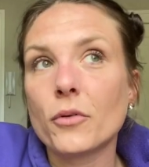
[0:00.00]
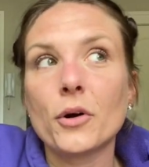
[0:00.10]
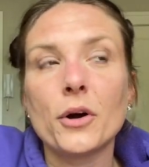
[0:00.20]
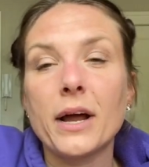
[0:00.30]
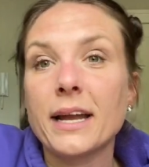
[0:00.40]

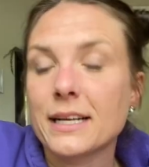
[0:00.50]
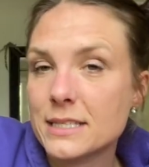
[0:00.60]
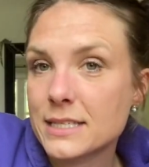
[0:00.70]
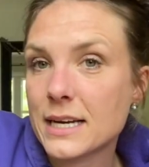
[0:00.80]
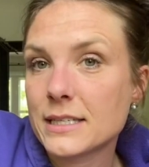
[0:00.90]
for an
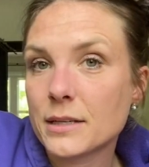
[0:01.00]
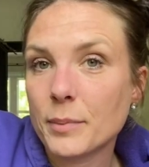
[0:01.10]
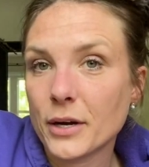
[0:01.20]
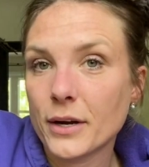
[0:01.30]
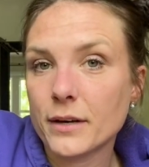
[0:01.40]
extended
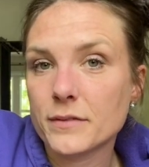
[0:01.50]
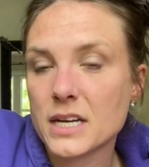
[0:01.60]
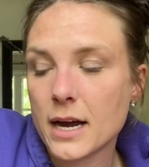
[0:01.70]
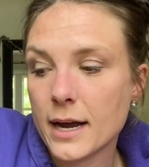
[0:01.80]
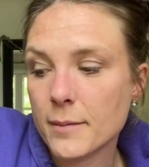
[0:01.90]
period of
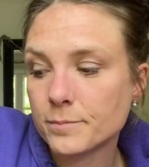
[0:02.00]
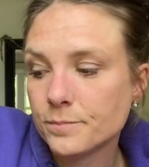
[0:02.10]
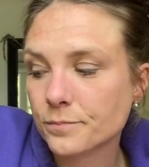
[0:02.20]
time.